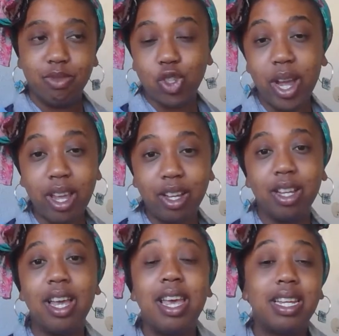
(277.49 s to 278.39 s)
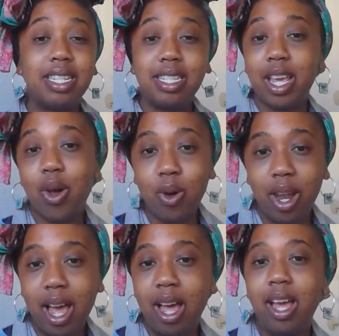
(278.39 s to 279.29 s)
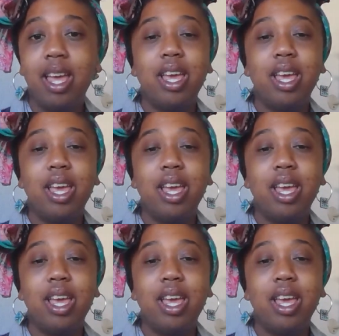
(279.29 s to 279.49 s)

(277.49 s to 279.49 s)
trail, to say hola,